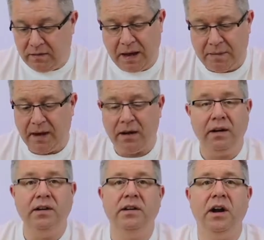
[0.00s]
yeah,
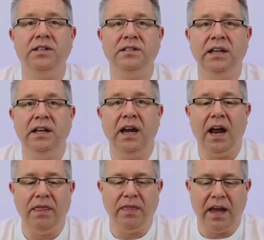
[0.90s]
nicely
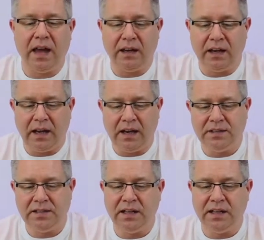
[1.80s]
in there is